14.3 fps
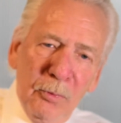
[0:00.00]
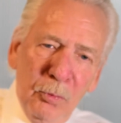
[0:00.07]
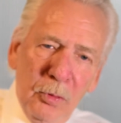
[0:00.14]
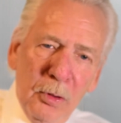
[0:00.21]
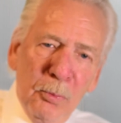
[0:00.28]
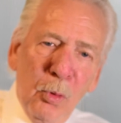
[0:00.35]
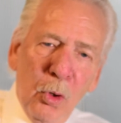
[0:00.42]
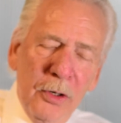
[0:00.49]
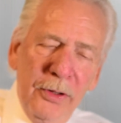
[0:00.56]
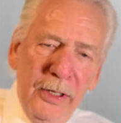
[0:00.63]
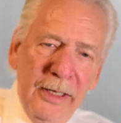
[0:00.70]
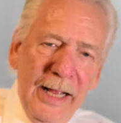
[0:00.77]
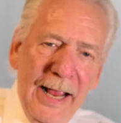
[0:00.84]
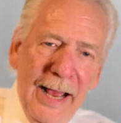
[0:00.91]
we're more
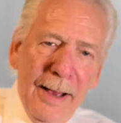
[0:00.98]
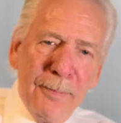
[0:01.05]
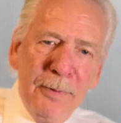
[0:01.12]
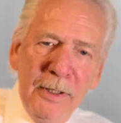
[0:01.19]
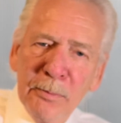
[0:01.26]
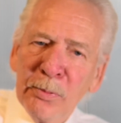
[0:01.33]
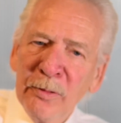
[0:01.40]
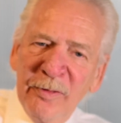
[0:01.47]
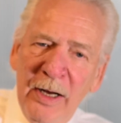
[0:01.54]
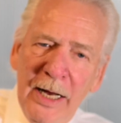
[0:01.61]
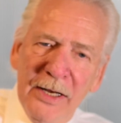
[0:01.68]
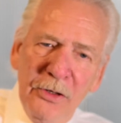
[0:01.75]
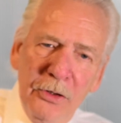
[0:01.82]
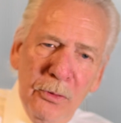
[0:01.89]
than happy to
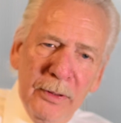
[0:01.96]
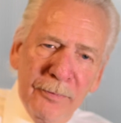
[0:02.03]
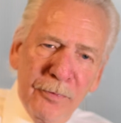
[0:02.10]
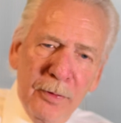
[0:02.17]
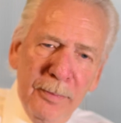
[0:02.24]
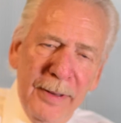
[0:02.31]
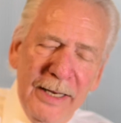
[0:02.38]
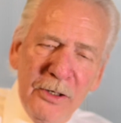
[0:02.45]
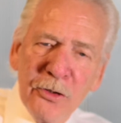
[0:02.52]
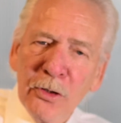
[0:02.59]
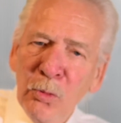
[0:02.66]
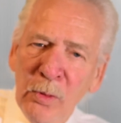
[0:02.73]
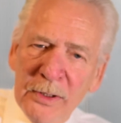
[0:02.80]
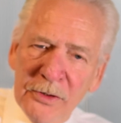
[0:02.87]
provide you
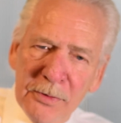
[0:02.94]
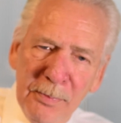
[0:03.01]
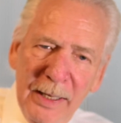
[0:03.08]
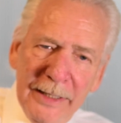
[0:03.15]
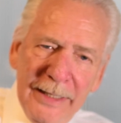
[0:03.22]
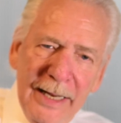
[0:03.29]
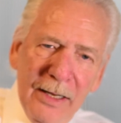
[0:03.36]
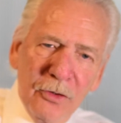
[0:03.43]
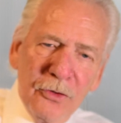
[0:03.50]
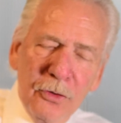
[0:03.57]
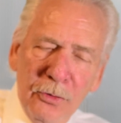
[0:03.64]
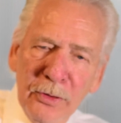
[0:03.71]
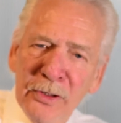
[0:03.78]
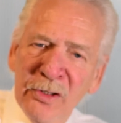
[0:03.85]
information once my
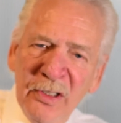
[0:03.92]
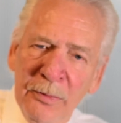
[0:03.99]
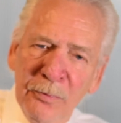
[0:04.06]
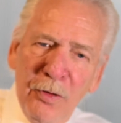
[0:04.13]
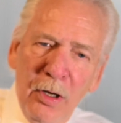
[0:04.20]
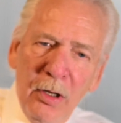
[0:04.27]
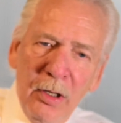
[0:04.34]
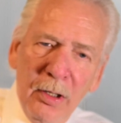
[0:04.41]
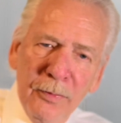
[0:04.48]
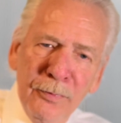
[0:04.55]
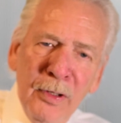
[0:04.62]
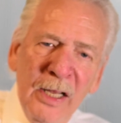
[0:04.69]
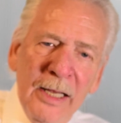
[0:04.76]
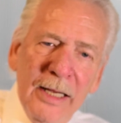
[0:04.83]
counsel is
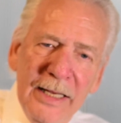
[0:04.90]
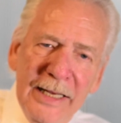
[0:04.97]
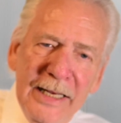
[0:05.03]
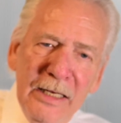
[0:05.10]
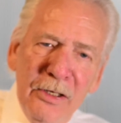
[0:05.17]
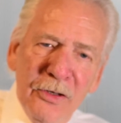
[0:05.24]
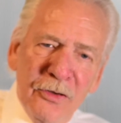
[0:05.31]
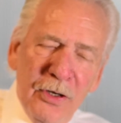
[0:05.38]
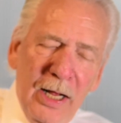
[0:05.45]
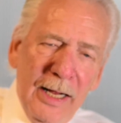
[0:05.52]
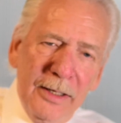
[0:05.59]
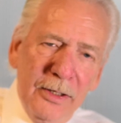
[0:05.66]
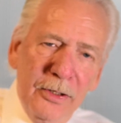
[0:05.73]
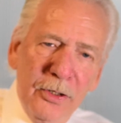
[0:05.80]
involved, he
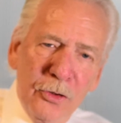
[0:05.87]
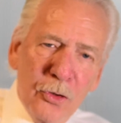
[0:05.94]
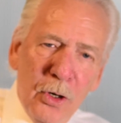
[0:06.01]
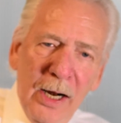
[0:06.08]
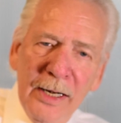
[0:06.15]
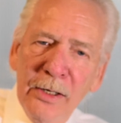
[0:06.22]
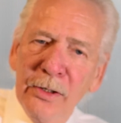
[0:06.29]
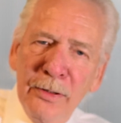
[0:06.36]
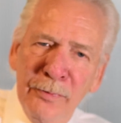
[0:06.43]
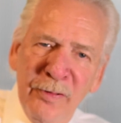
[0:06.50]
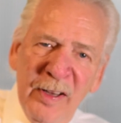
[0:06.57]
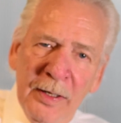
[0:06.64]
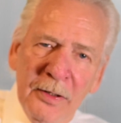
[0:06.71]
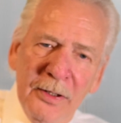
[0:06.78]
decided to try to
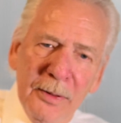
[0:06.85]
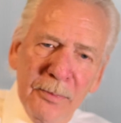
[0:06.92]
defend